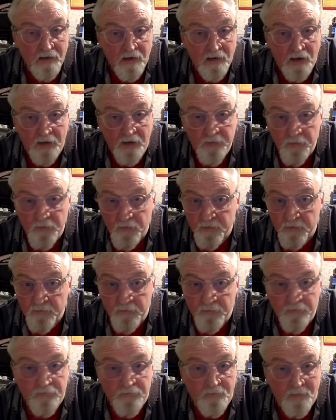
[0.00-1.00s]
and you can
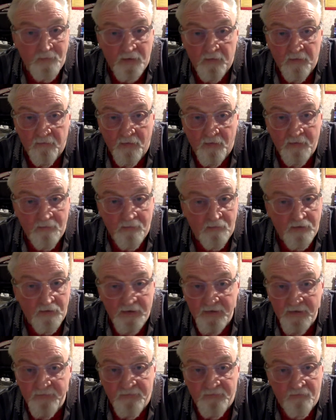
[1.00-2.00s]
do some incredible
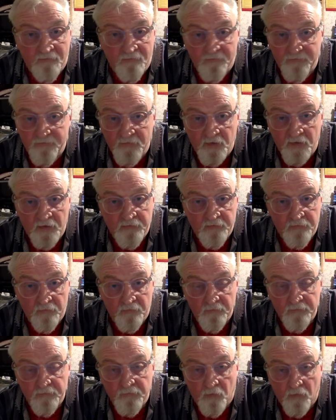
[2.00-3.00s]
easy research
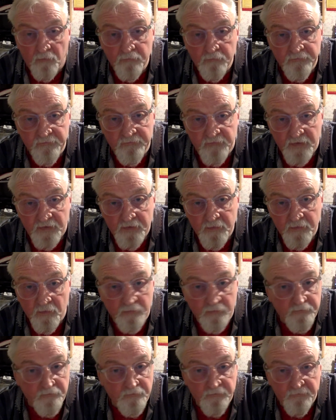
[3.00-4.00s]
on Tulsi, not
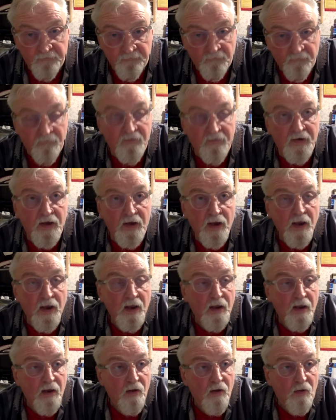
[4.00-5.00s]
just through the
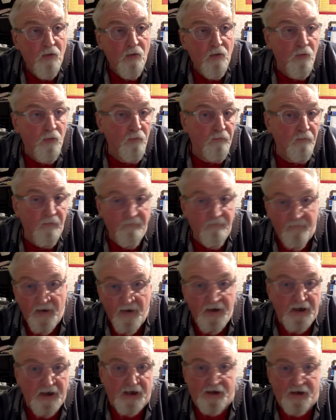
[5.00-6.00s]

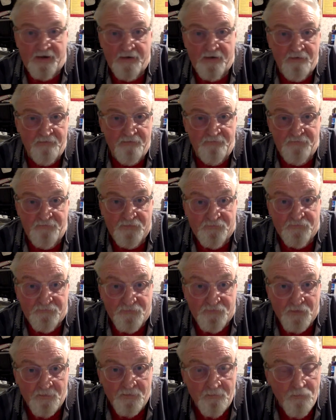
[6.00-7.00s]
Ayurvedic
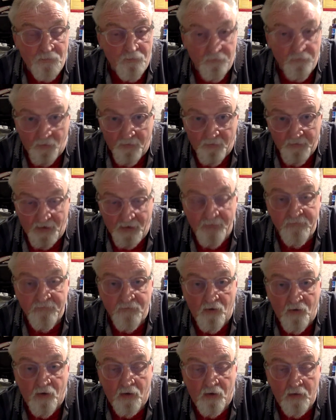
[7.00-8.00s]
system, although that's
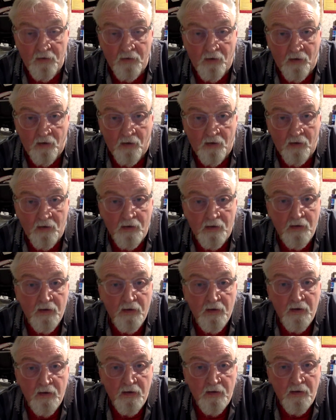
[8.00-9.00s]
got a lot.
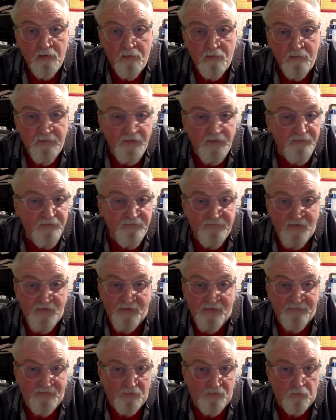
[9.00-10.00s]
Well, this
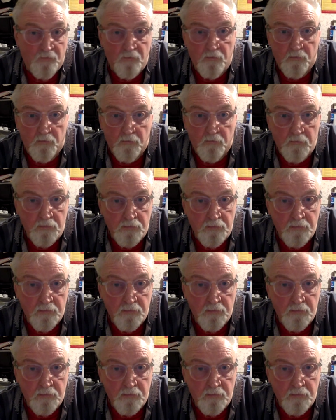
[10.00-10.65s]
says it all.